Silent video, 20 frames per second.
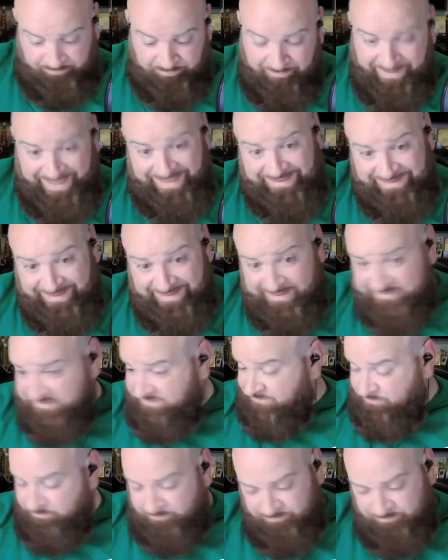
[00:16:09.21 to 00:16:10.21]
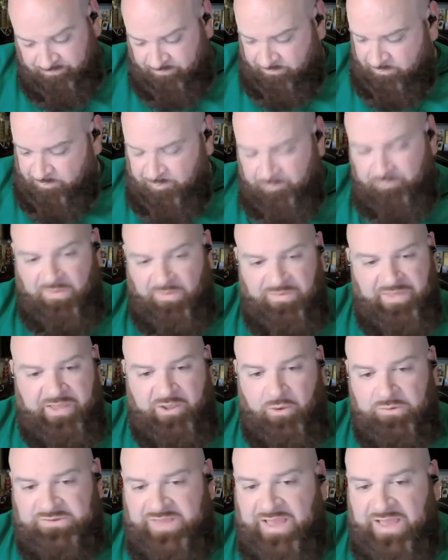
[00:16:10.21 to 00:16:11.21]
My guess, they
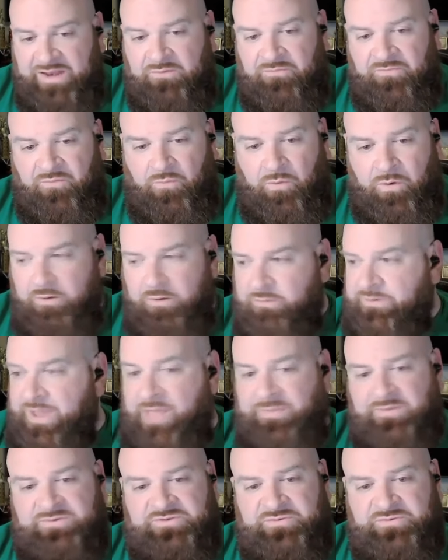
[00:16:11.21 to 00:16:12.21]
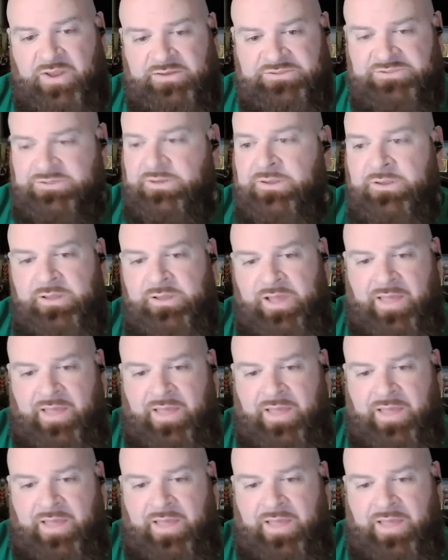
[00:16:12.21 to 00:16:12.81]
go 10 and 4 down the stretch.